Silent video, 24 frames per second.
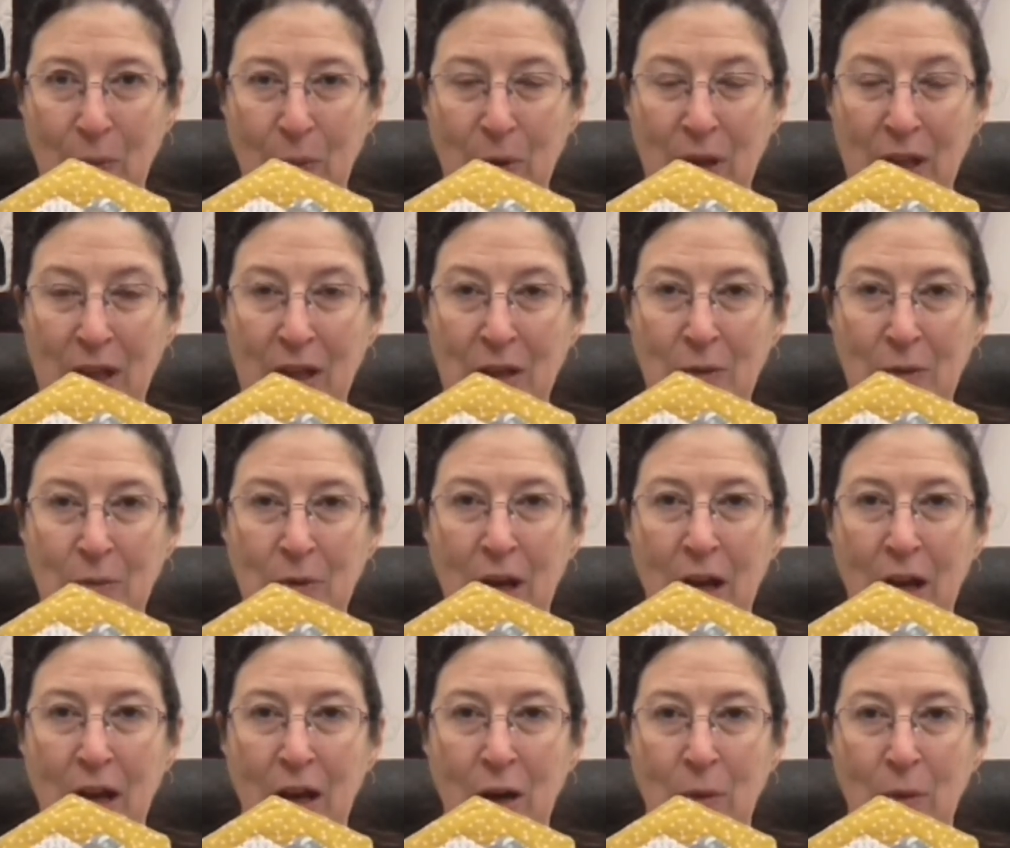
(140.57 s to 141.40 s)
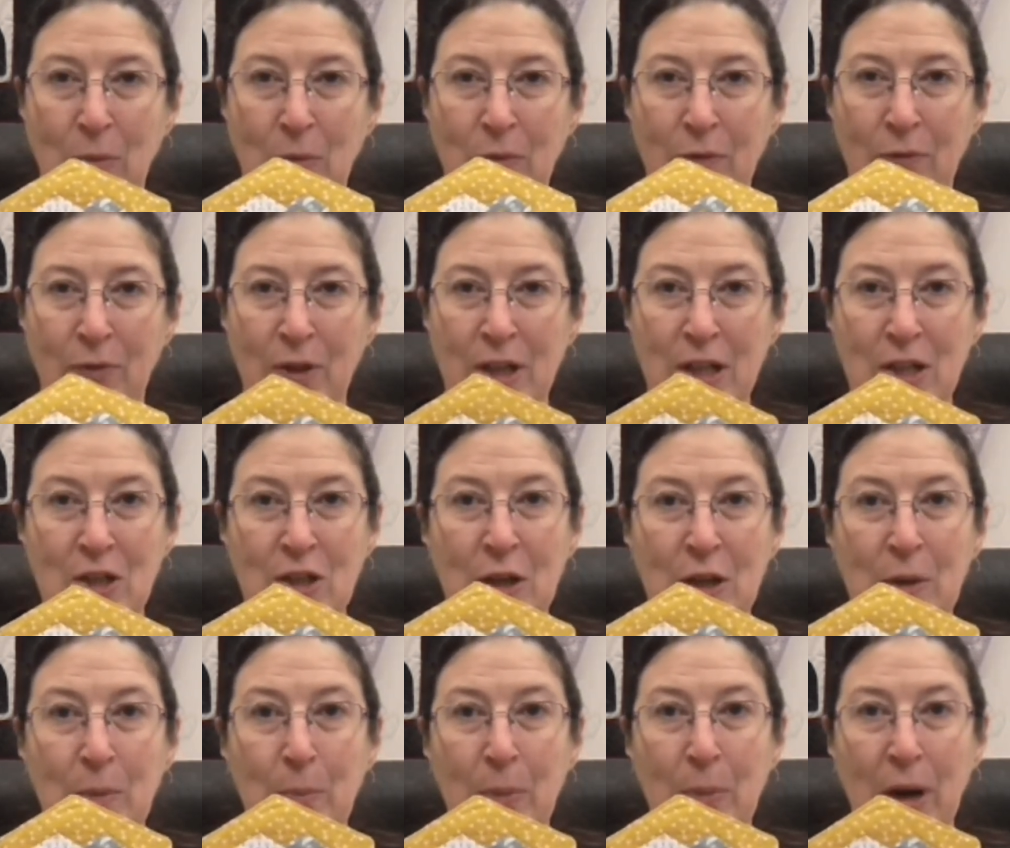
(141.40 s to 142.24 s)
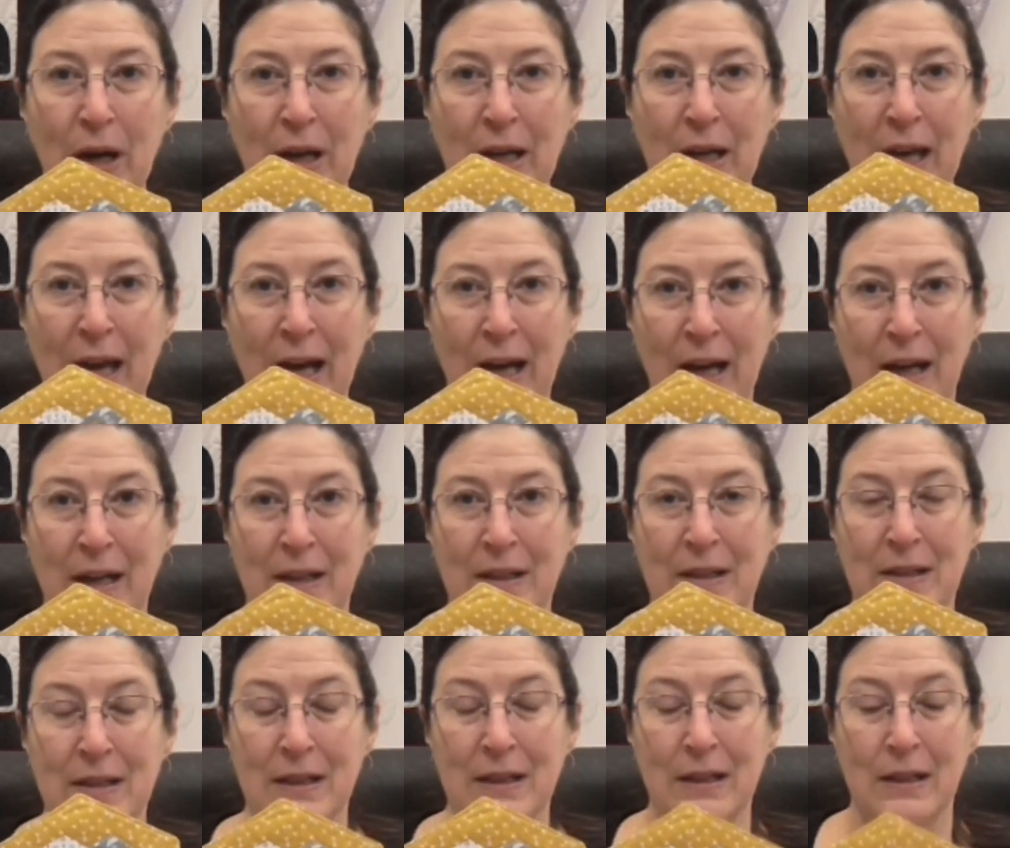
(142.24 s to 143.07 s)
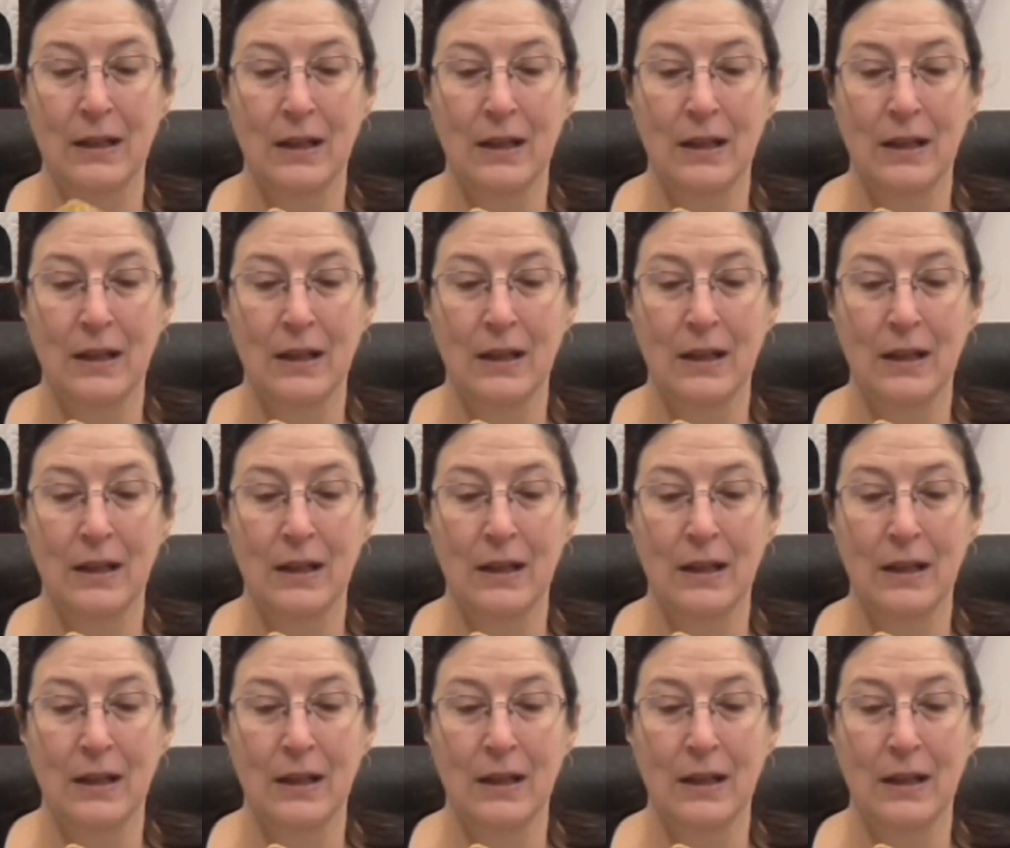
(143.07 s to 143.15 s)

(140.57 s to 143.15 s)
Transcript: we can finish it by hand.